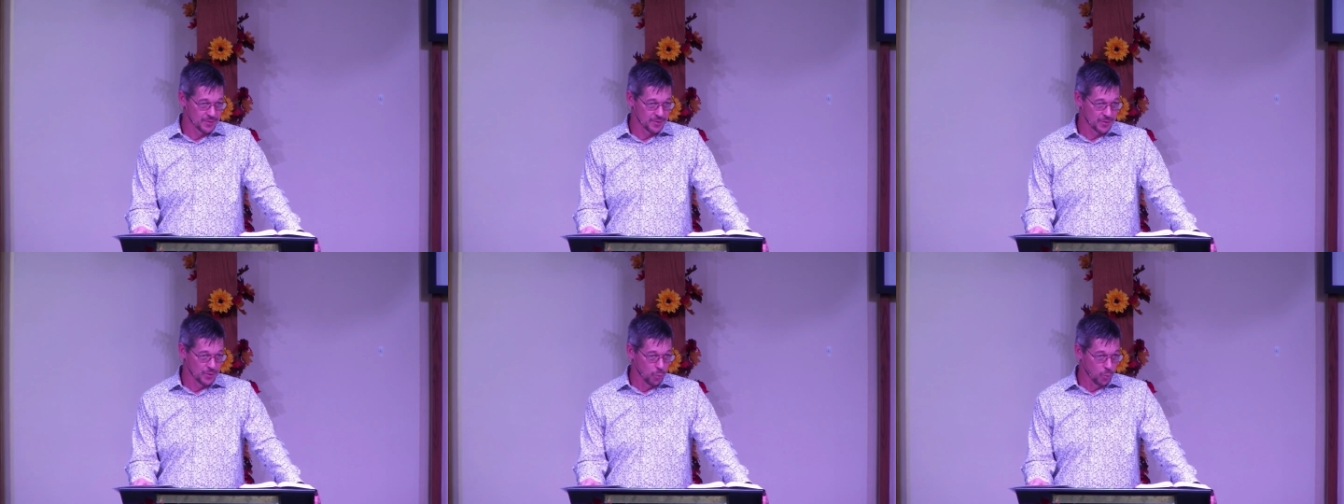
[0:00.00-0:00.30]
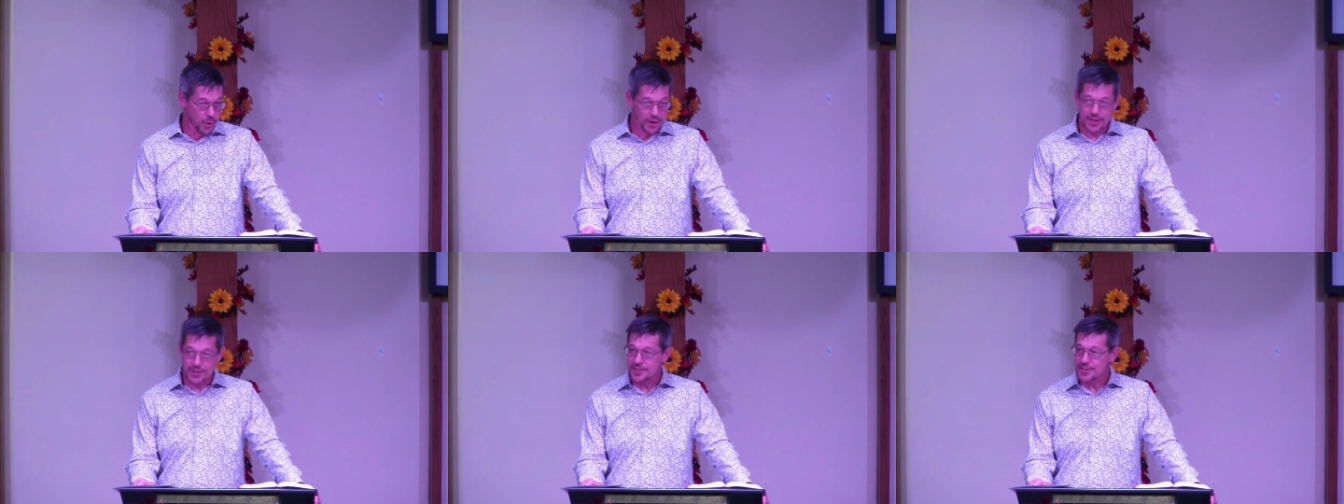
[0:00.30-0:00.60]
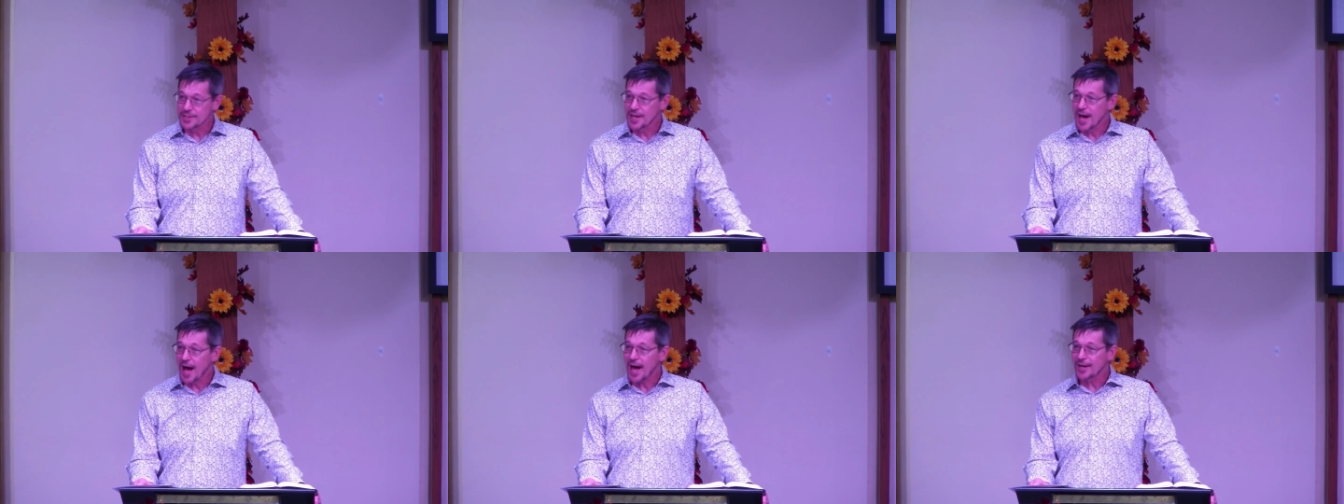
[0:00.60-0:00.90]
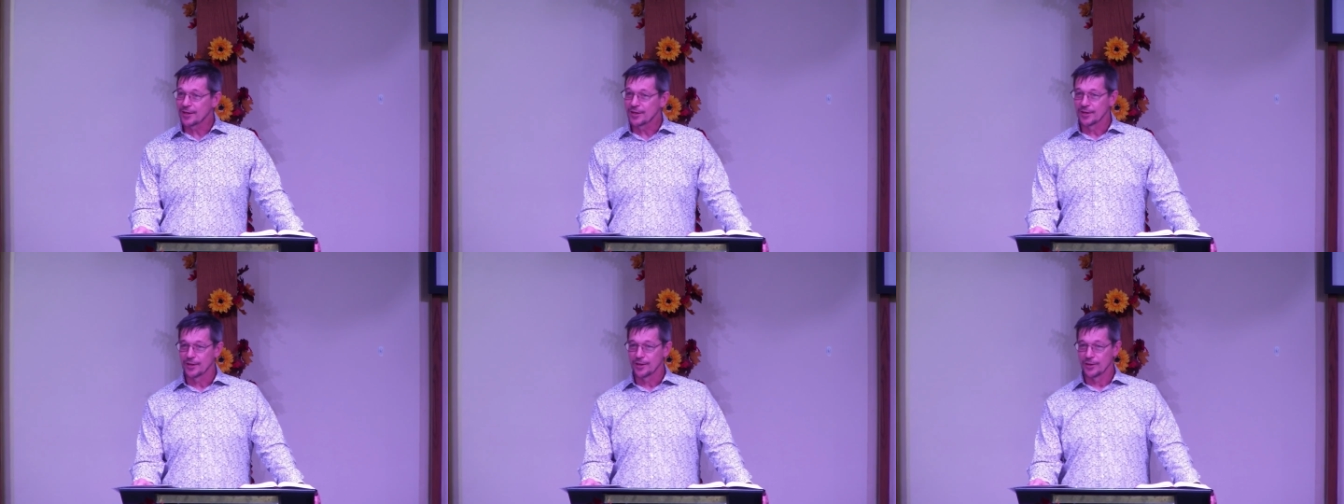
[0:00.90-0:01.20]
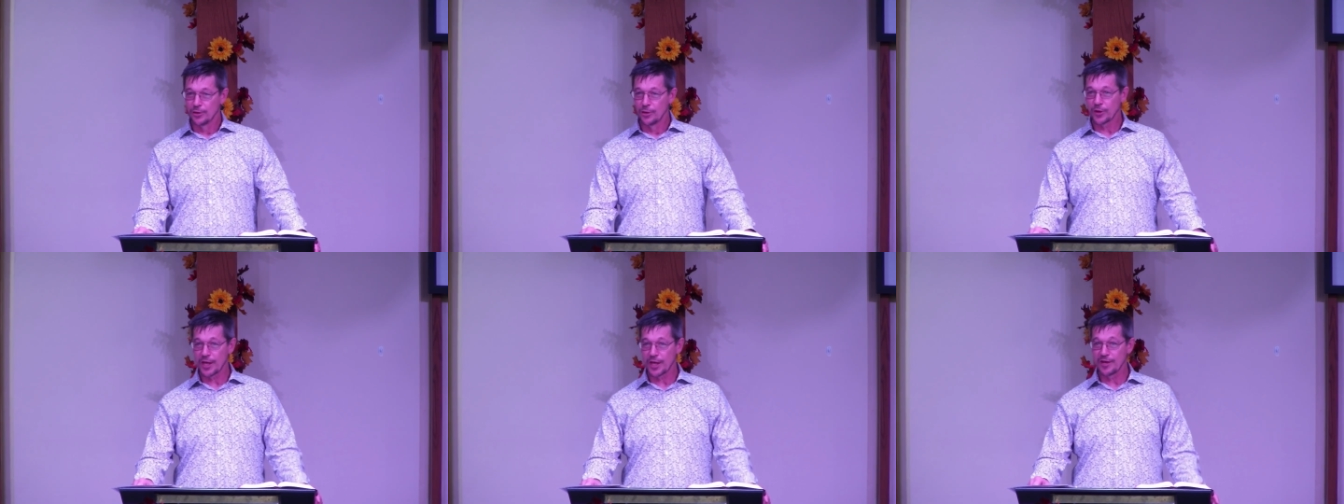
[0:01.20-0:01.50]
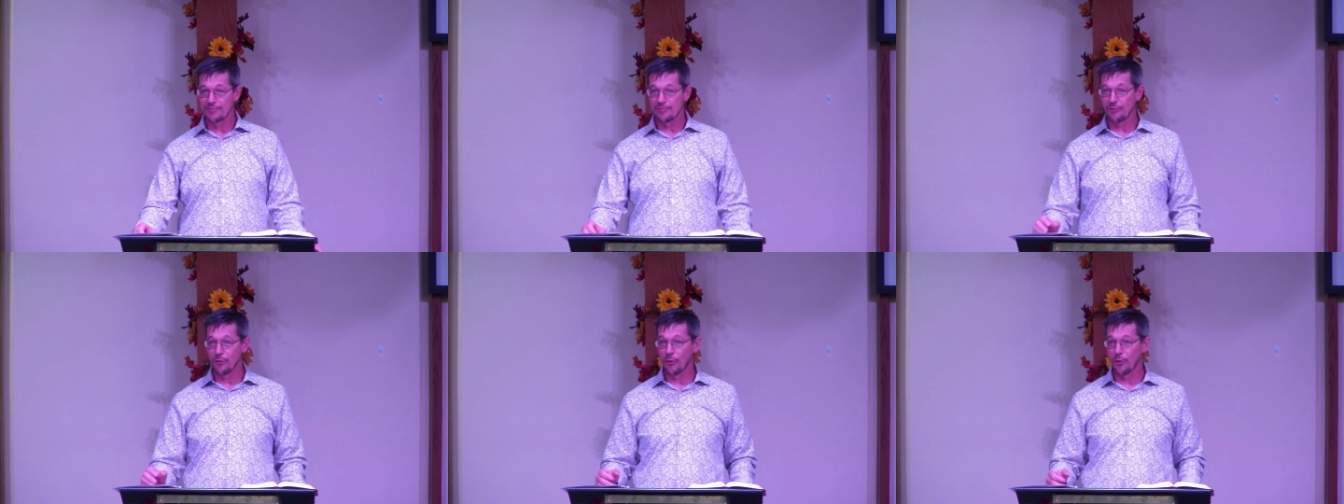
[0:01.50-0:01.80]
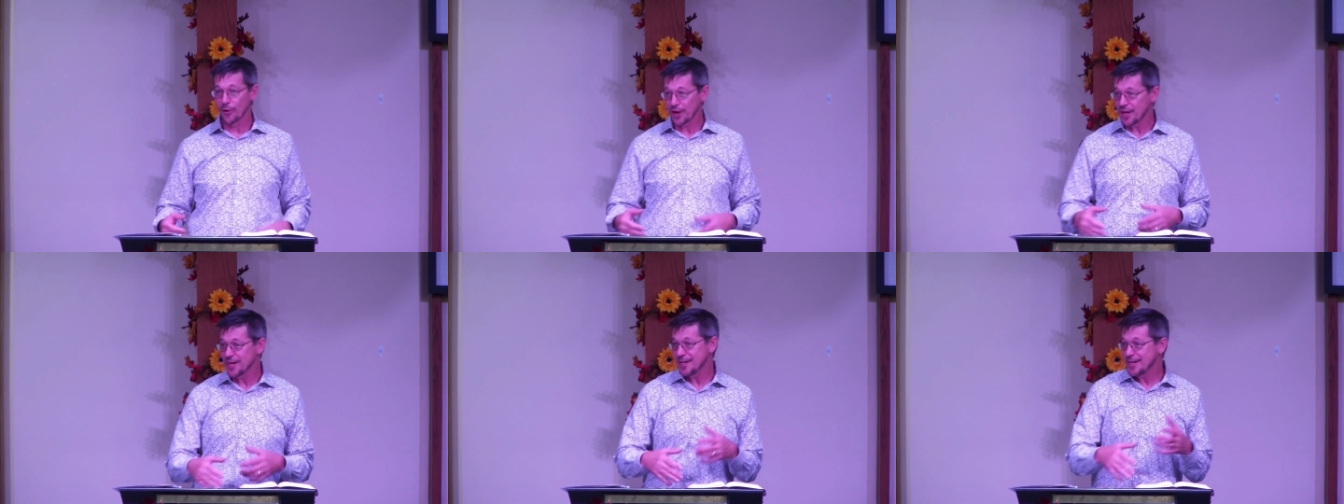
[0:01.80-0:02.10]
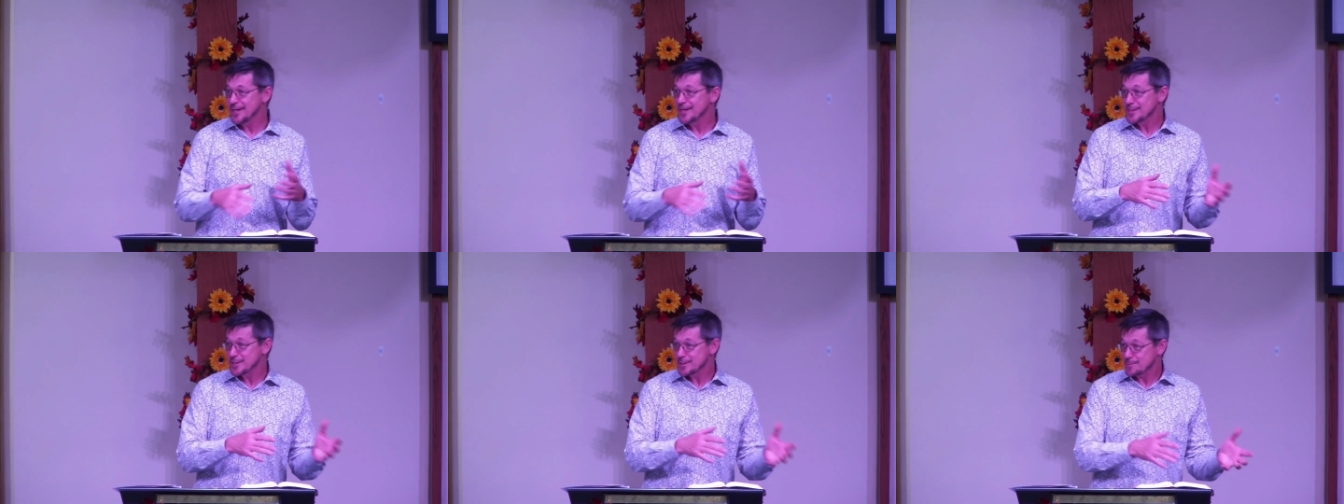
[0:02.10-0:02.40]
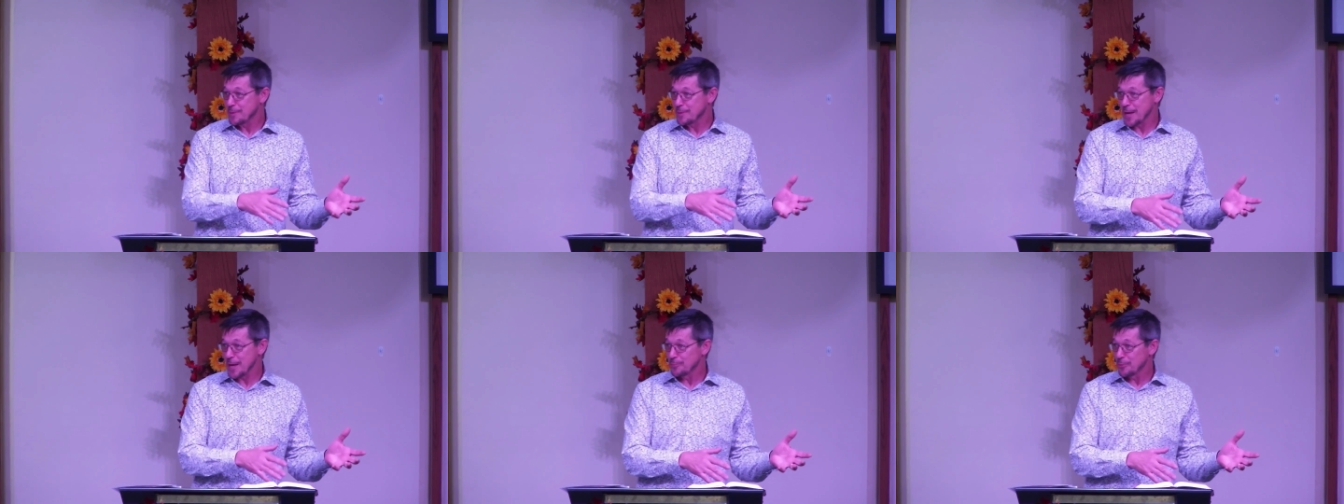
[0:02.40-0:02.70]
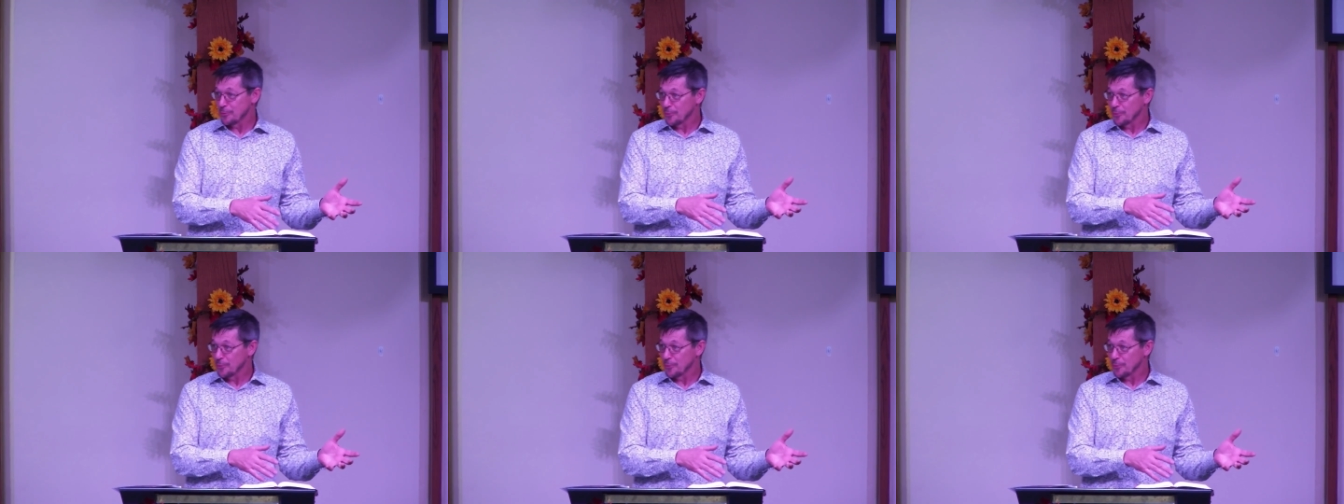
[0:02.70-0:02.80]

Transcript: What is God looking for in his people?